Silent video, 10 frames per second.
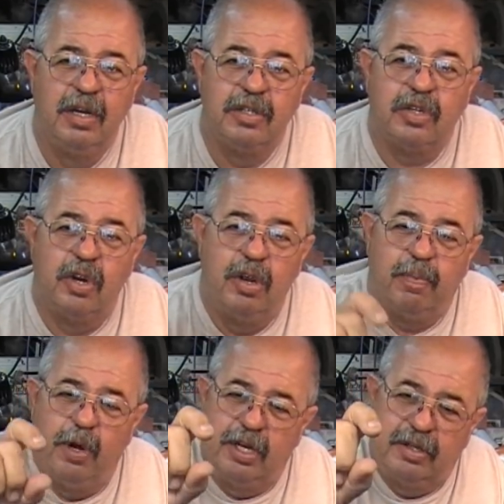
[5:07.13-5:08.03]
So you
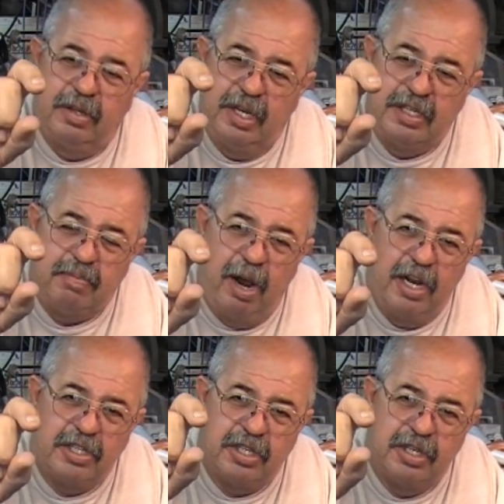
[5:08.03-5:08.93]
put this
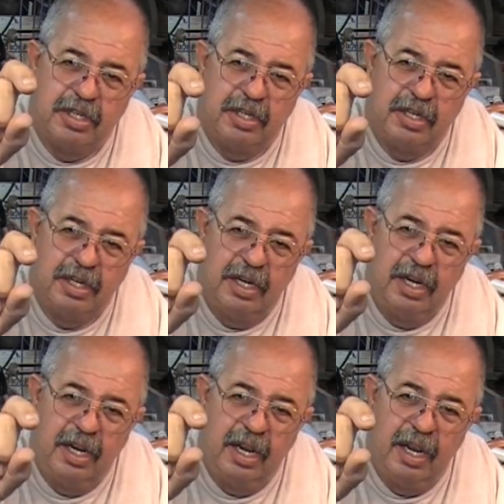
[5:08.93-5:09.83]
much
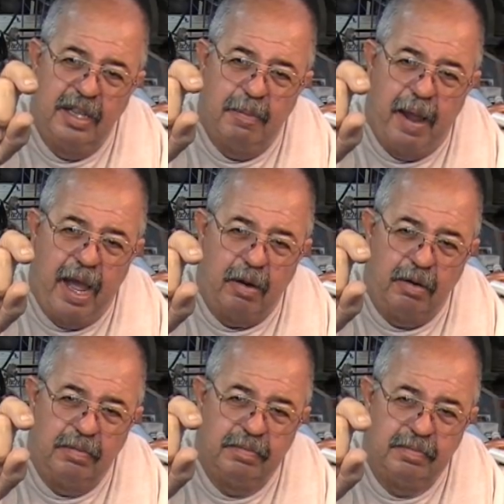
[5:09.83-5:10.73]
in the bottle,
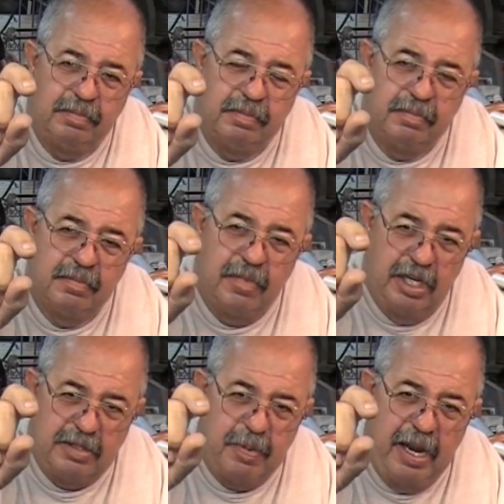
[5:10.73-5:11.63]

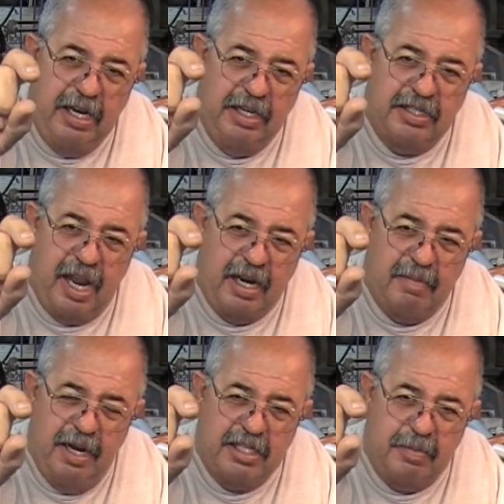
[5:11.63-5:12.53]
this being the exact
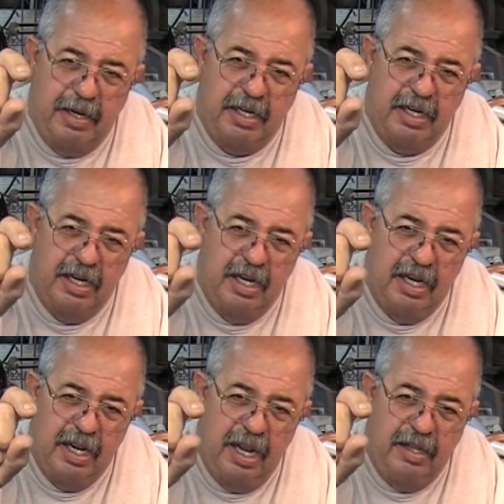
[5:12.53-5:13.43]
measurement.
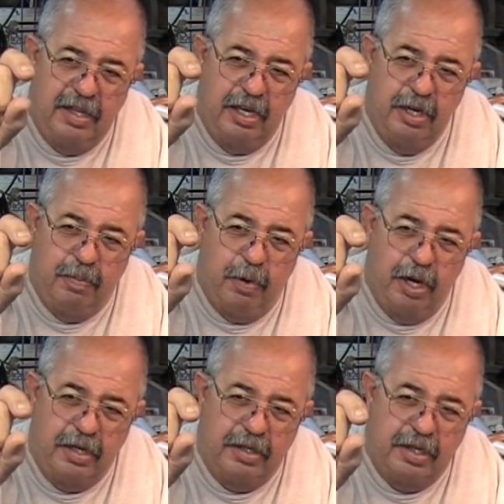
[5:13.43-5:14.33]
And then you
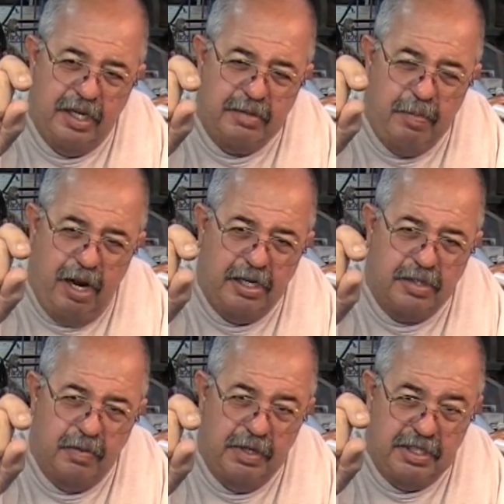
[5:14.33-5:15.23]
put this
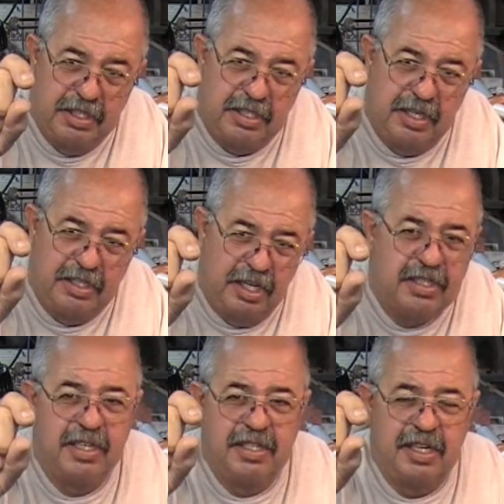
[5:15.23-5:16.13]
much, which is
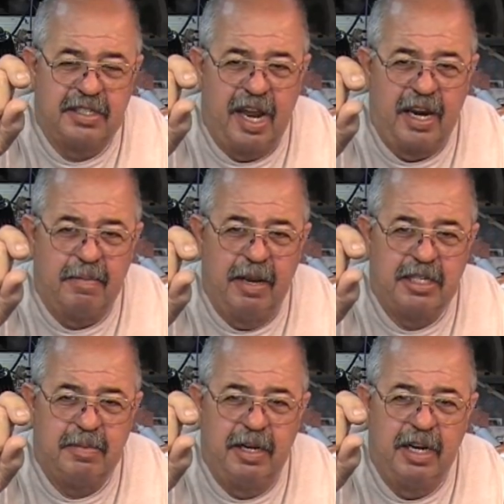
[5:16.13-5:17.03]
just as exact
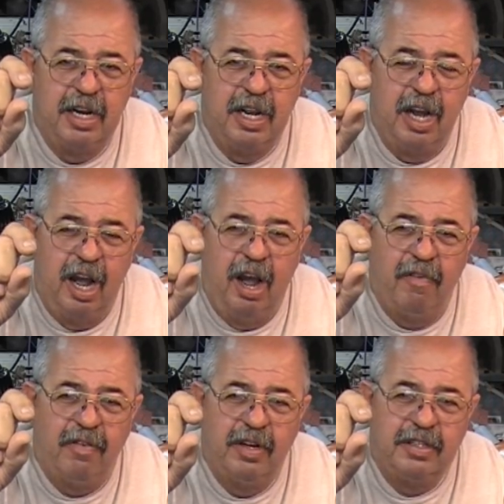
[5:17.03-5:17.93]
measurement,
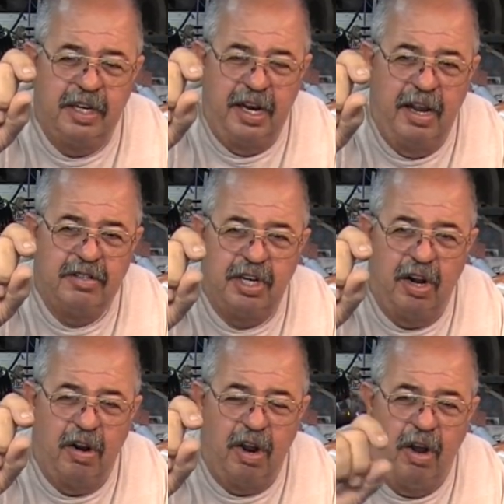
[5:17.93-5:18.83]
of denatured
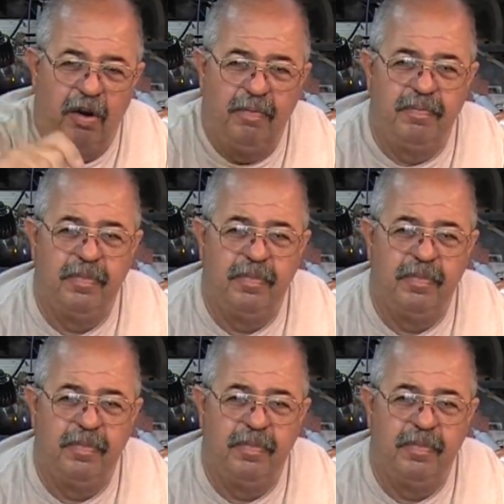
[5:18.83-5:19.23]
alcohol.